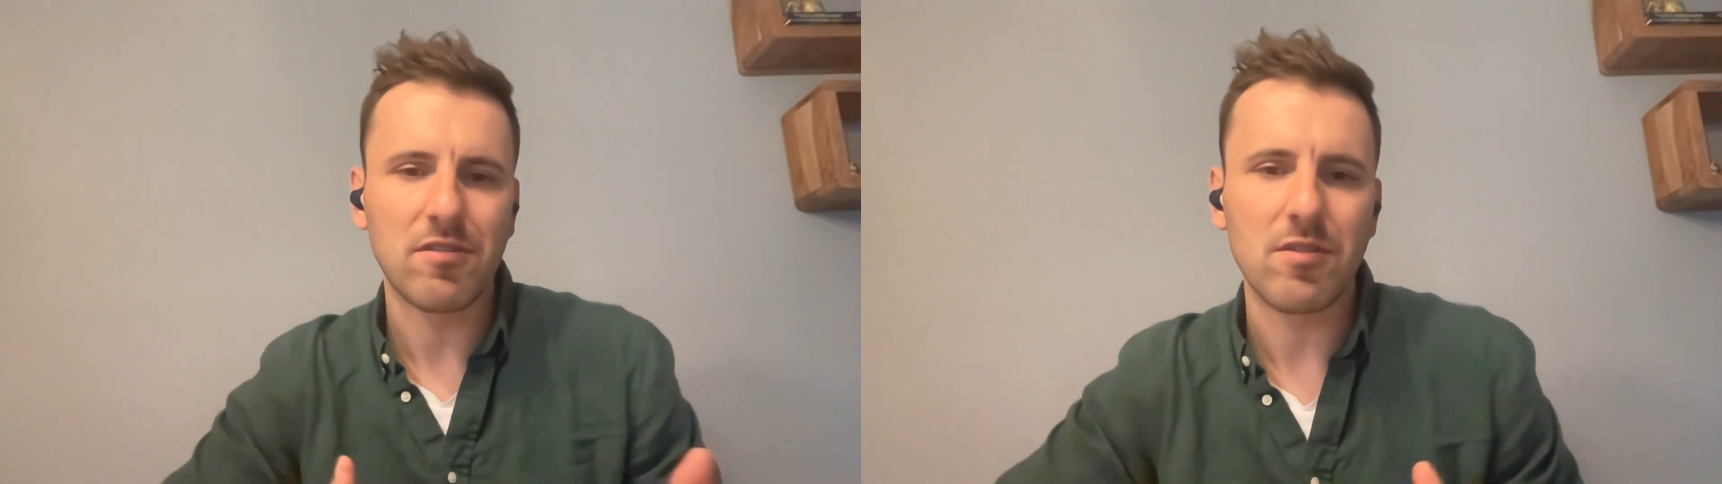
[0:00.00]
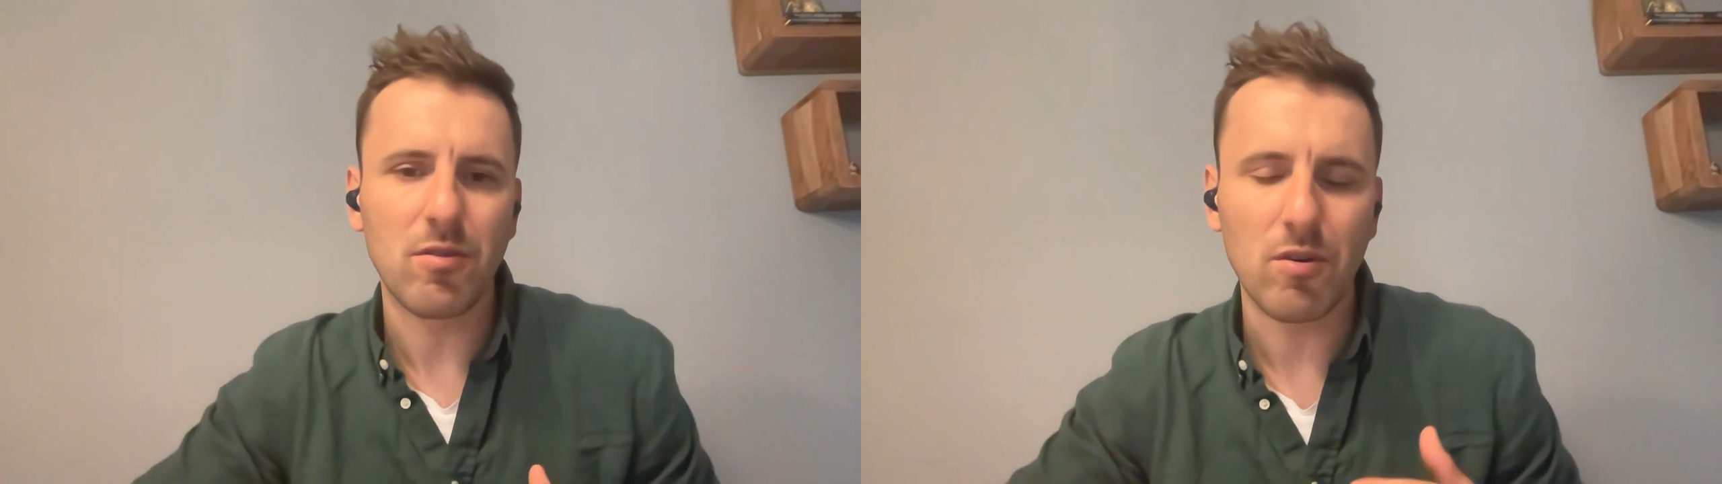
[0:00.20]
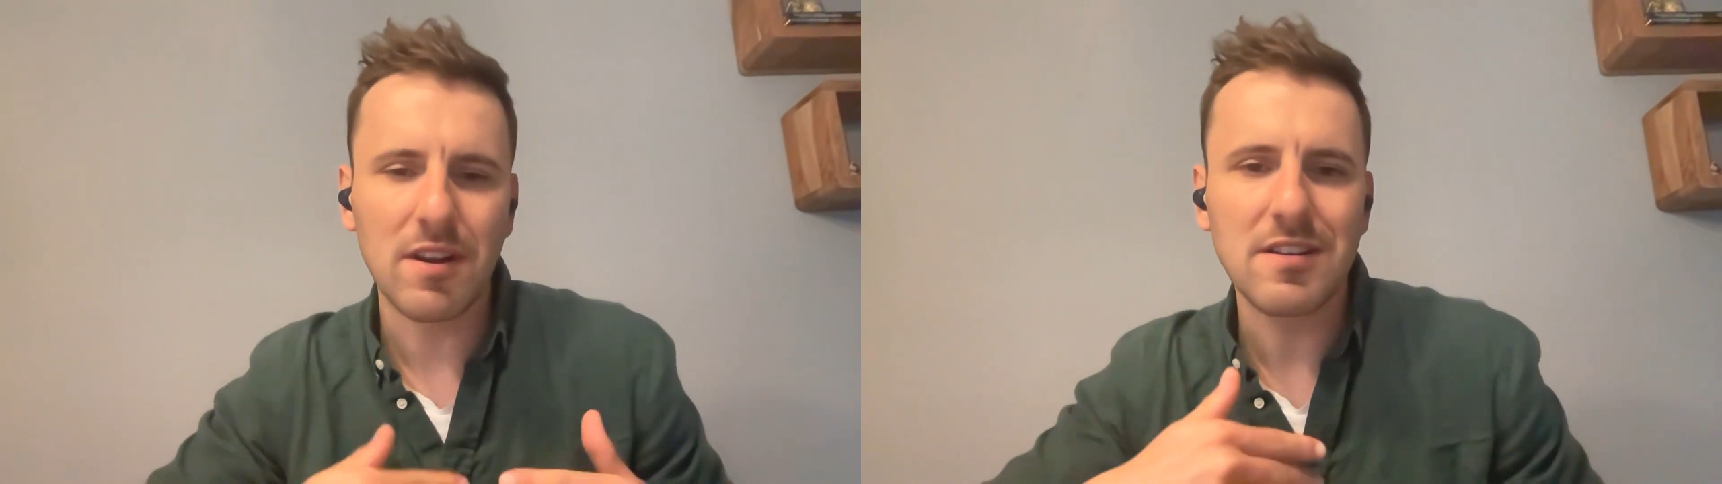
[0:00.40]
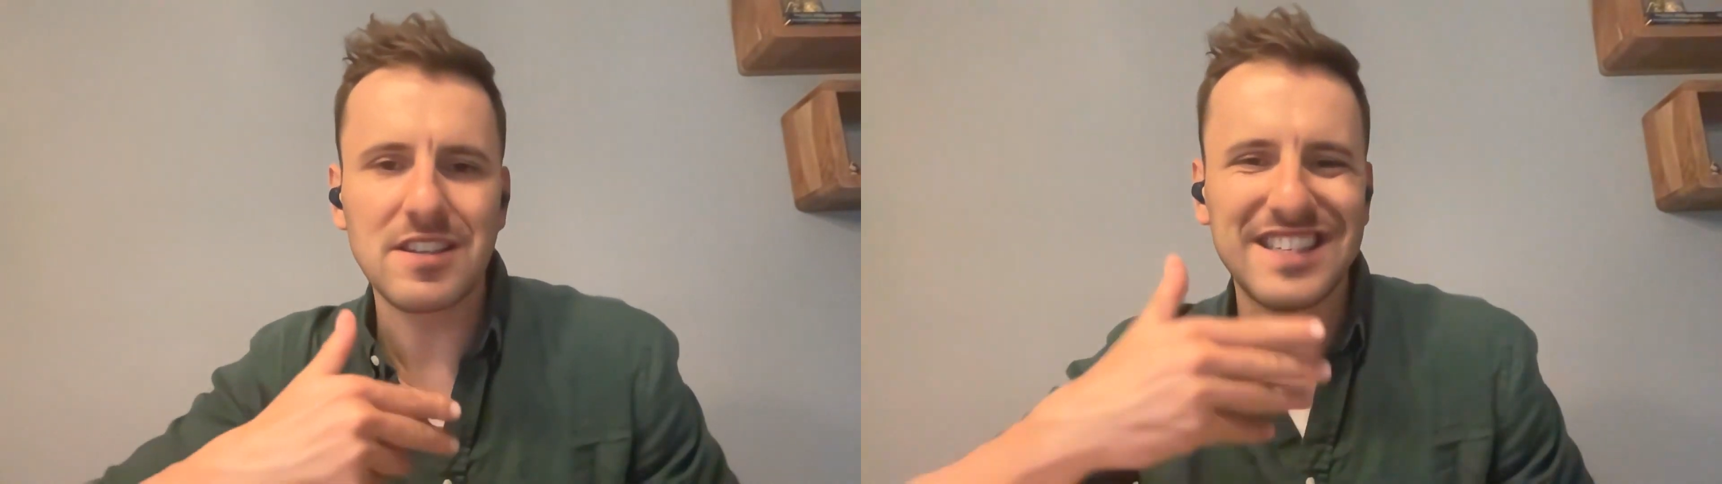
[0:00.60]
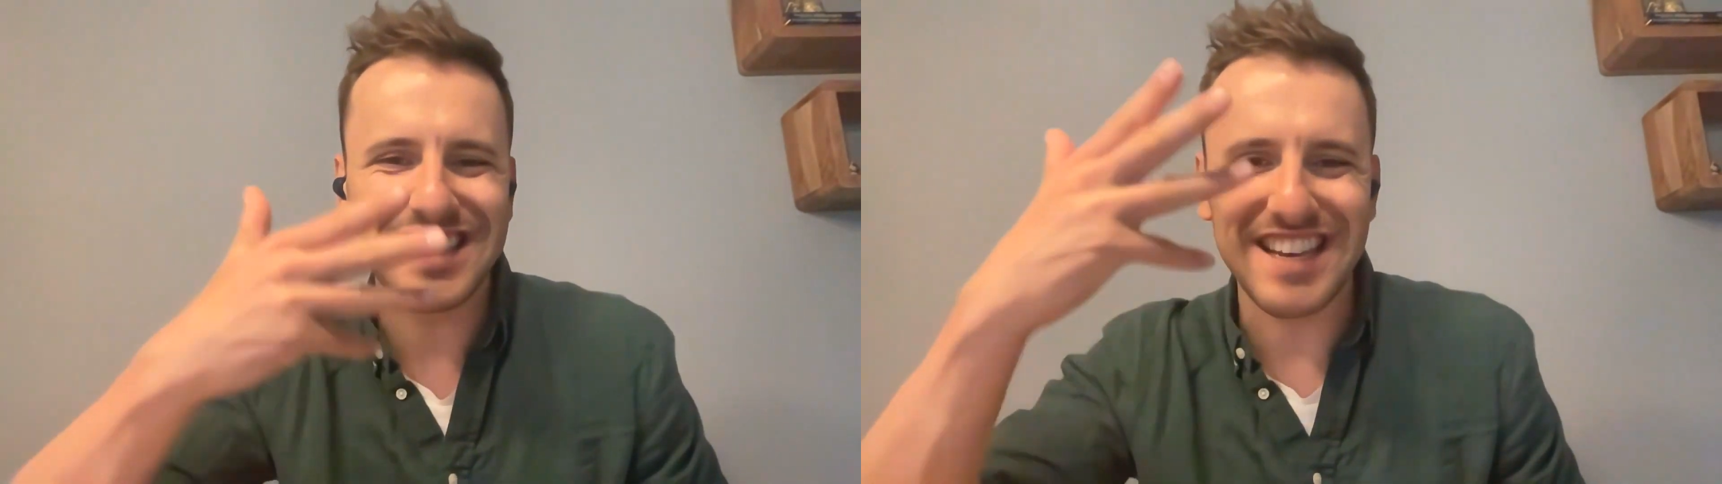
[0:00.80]
and you totally
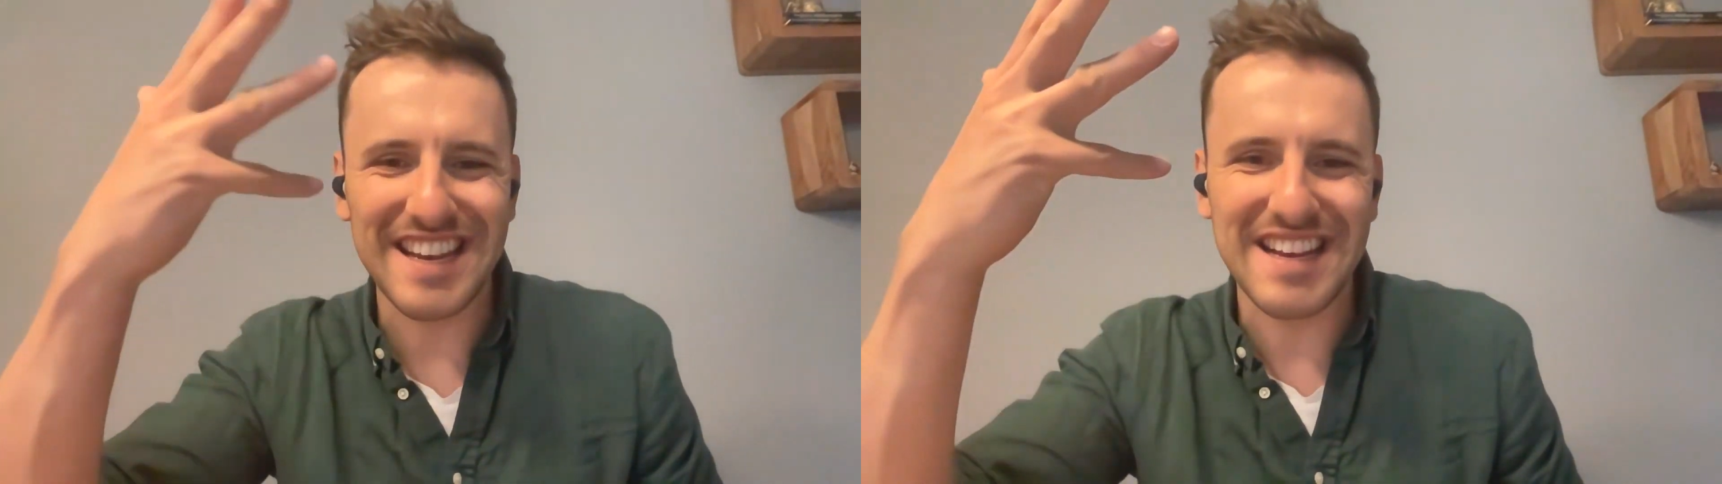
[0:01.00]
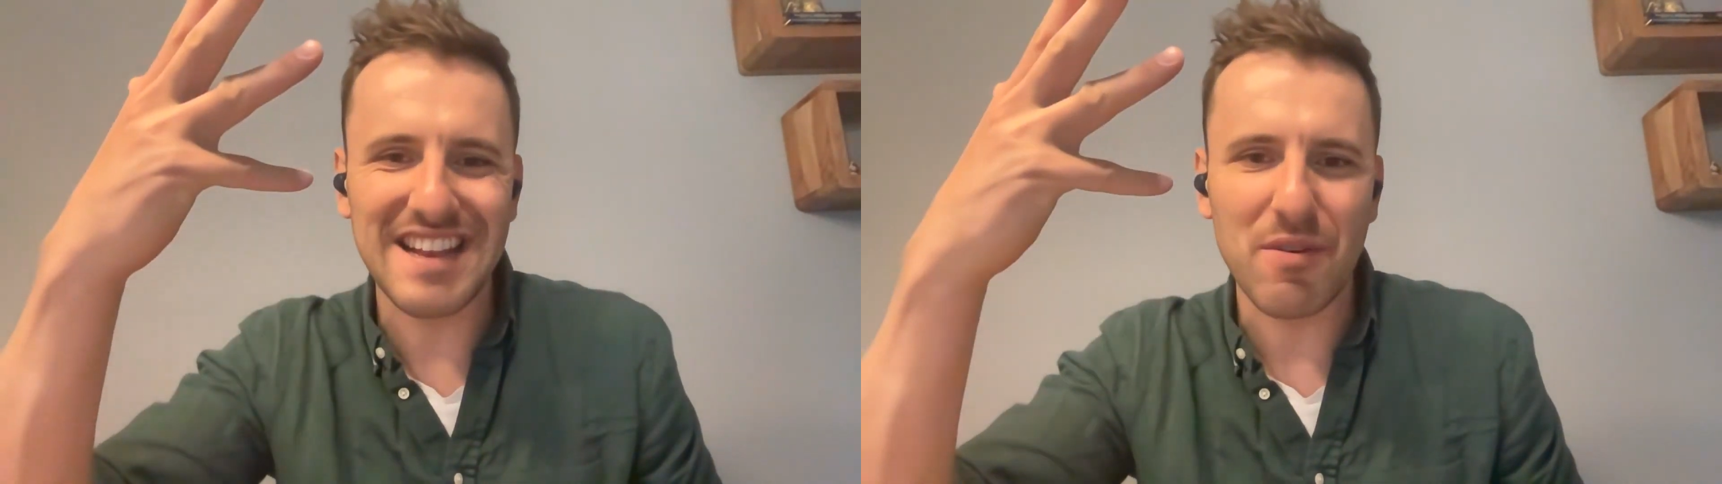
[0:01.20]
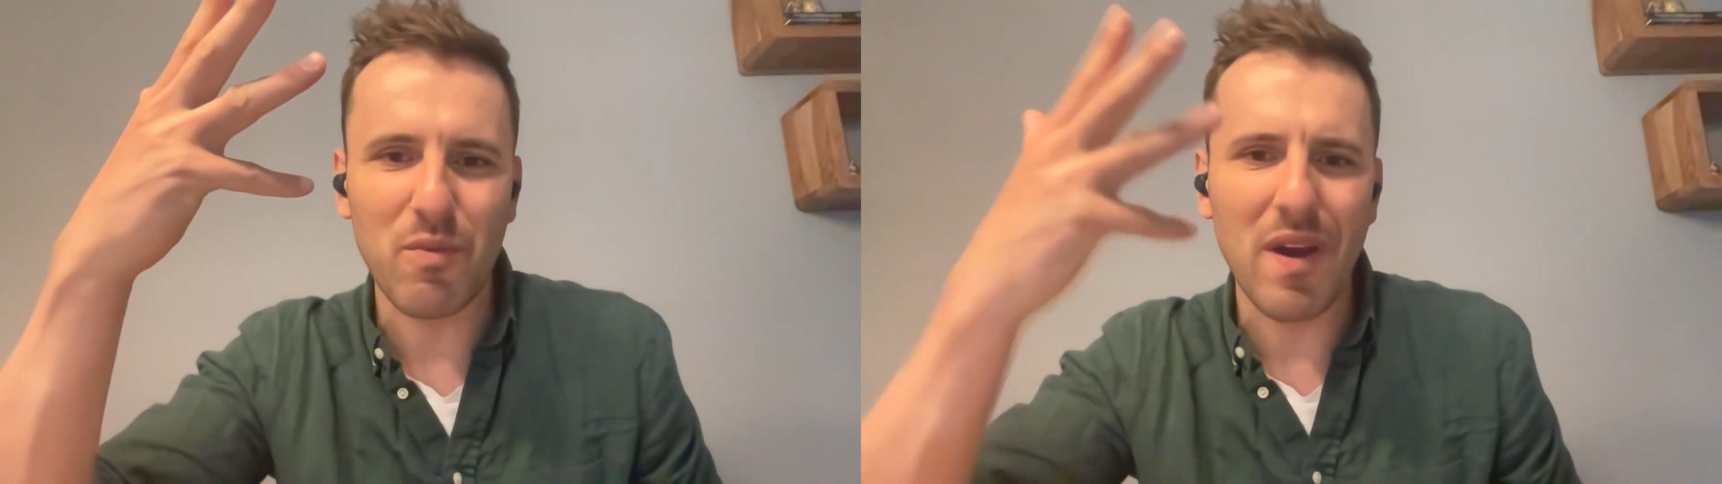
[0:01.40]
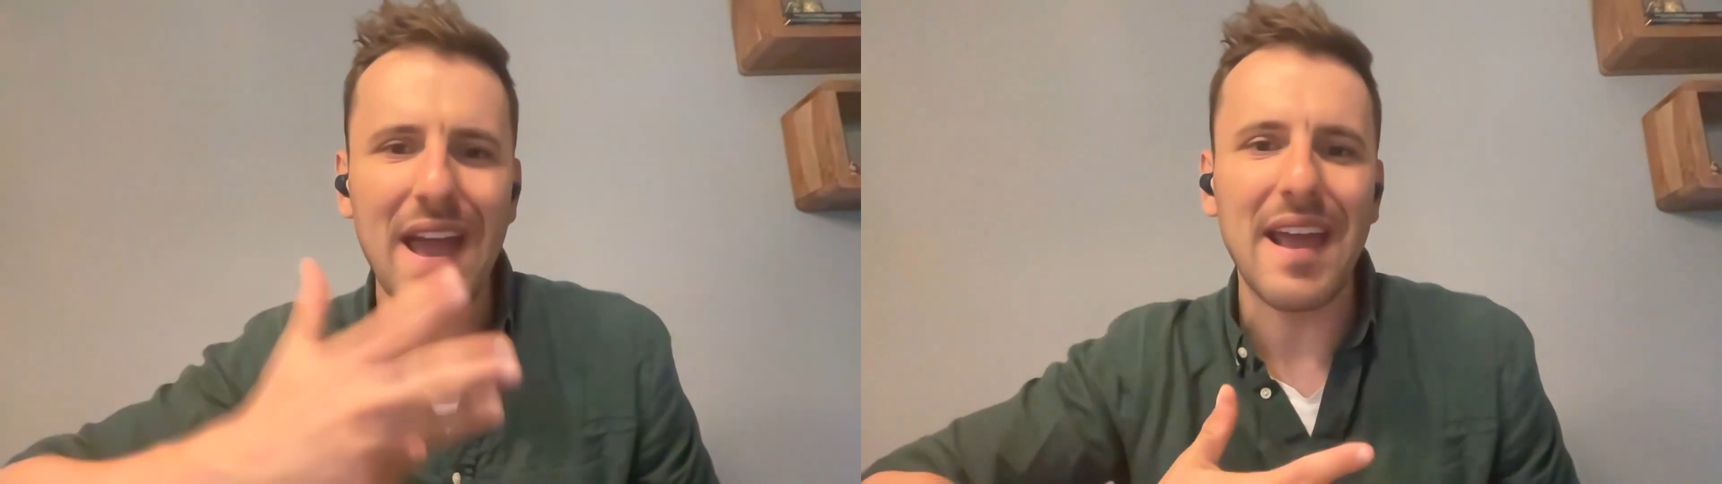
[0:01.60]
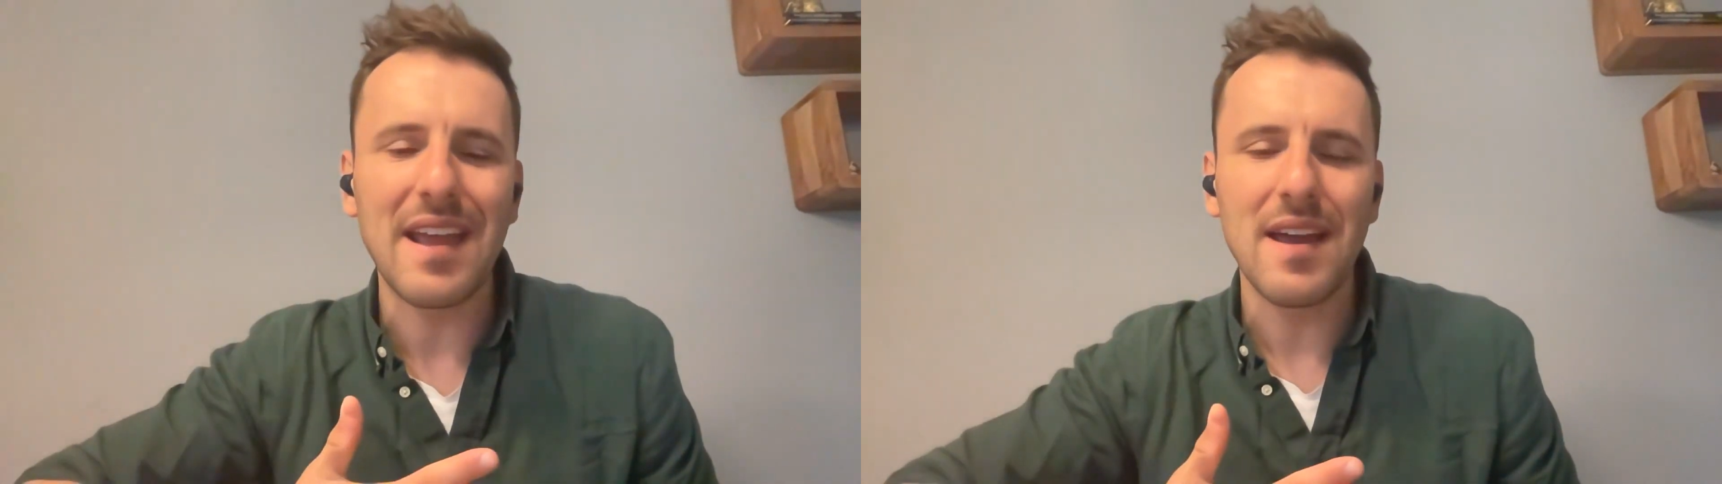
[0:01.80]
see the
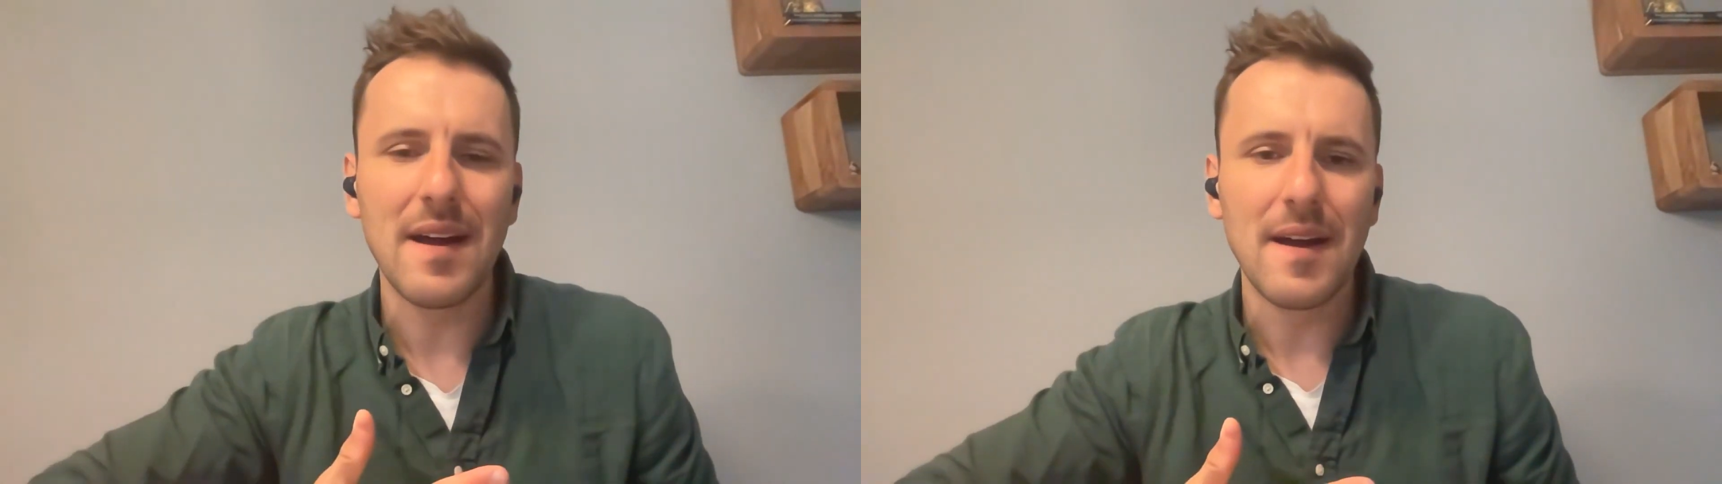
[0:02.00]
way